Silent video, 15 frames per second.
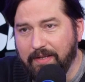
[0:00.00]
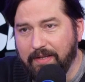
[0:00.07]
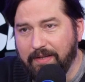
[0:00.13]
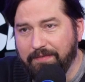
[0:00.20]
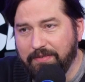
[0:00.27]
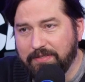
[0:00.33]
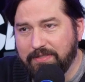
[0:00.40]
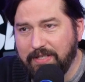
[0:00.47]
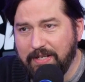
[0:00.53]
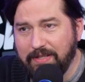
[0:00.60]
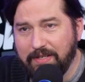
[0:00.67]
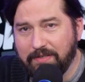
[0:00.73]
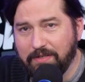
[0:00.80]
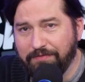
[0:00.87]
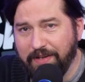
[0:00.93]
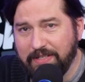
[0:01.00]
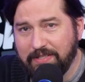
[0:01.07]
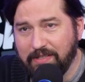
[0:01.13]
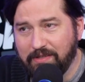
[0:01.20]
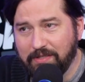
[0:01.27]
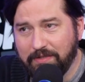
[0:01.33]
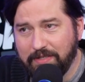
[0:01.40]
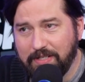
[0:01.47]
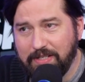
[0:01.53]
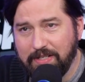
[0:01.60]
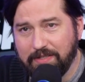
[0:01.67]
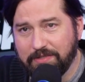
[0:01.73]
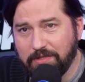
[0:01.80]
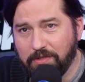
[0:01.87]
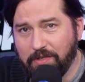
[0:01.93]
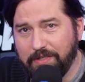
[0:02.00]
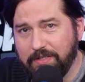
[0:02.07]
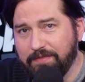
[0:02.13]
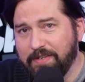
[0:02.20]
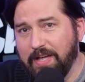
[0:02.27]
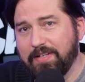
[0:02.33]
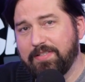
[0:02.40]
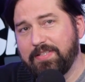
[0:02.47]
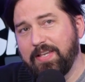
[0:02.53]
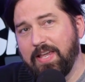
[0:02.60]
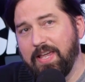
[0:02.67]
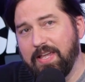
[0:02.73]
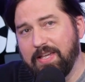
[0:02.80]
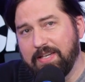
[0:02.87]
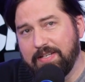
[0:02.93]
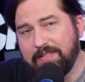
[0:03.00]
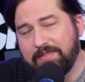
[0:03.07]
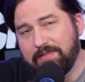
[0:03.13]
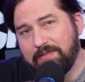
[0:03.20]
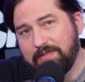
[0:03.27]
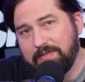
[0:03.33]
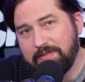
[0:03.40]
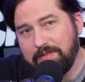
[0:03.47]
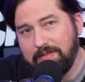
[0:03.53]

If you're sitting there and you're facing 30 years, or all you've got to say is,